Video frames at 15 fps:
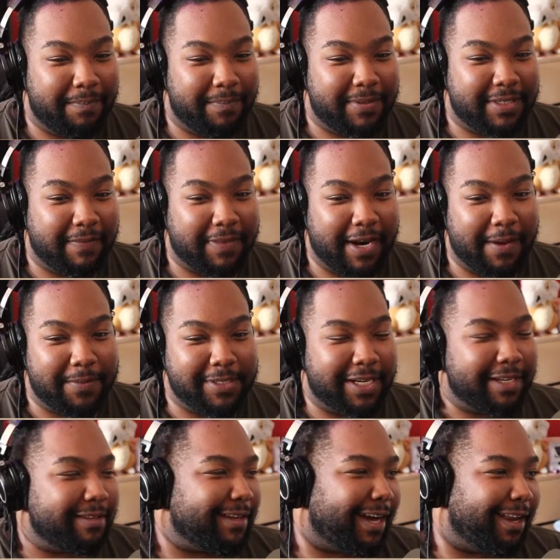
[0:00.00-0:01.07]
stuff that I was like,
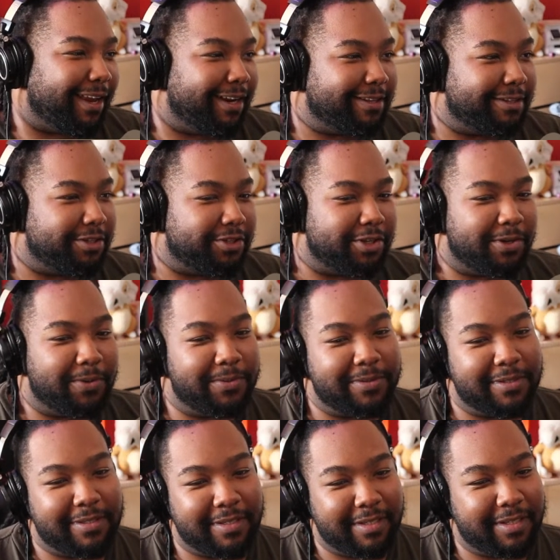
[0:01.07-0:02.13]
I like these shows.